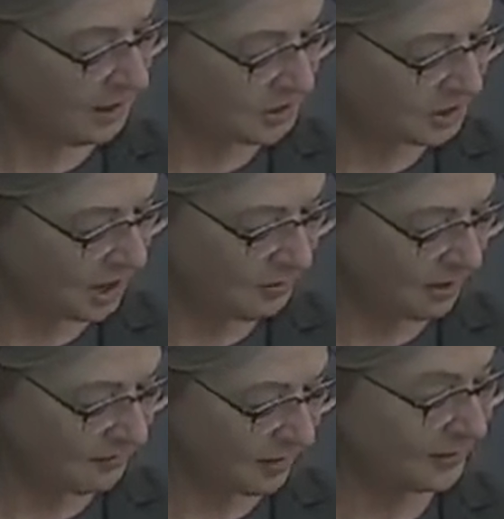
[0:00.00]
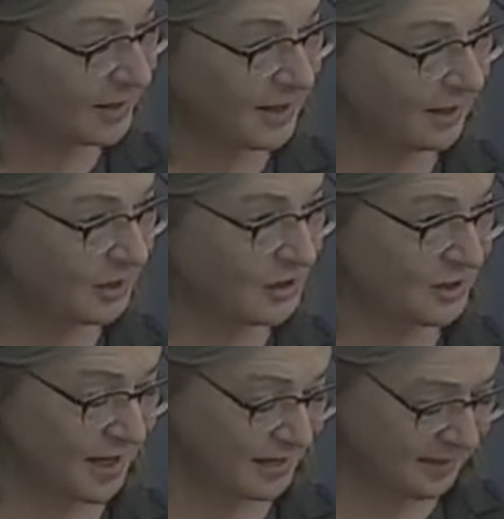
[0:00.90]
Each time I felt that I could
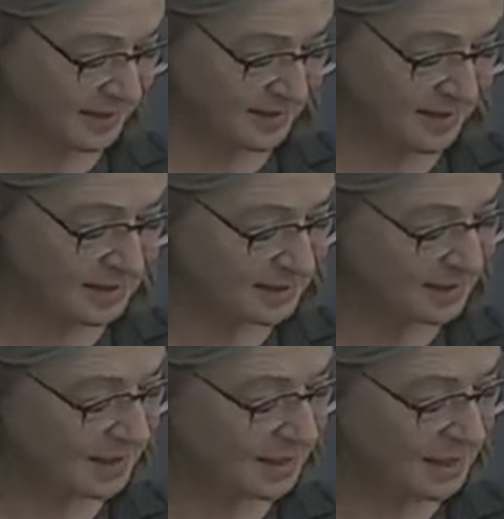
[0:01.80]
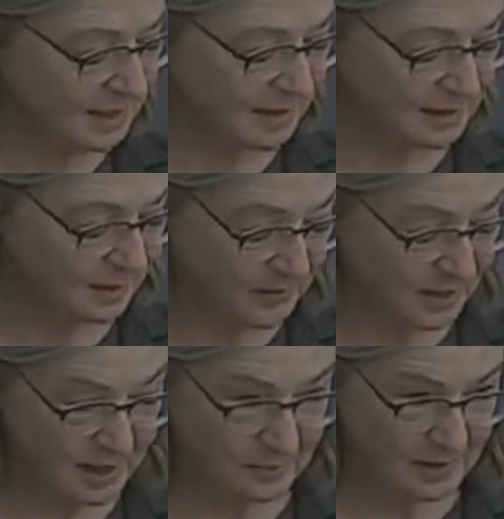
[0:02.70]
silence this, that
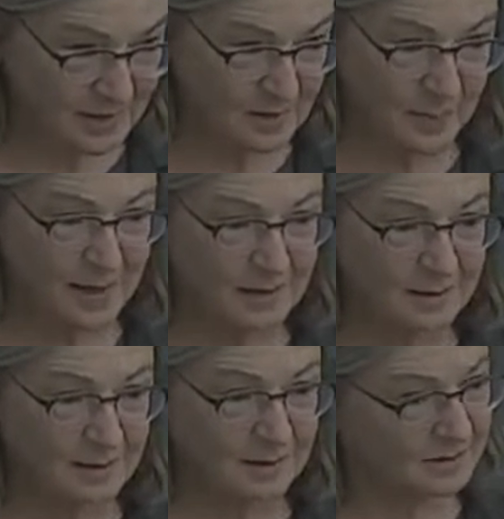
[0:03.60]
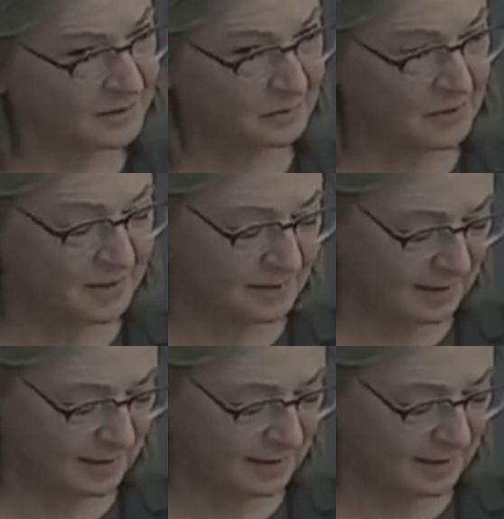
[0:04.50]
something had been spent, something